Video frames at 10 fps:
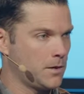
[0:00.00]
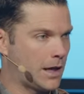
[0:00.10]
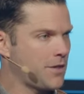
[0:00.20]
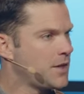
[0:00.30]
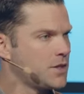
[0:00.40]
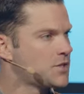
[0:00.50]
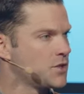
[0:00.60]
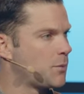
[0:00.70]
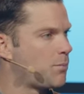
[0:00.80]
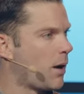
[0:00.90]
And I think this
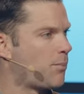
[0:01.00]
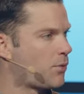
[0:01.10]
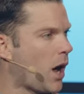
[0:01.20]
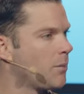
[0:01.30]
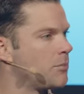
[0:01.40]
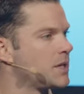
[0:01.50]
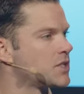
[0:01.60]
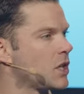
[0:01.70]
is a, a, problem because a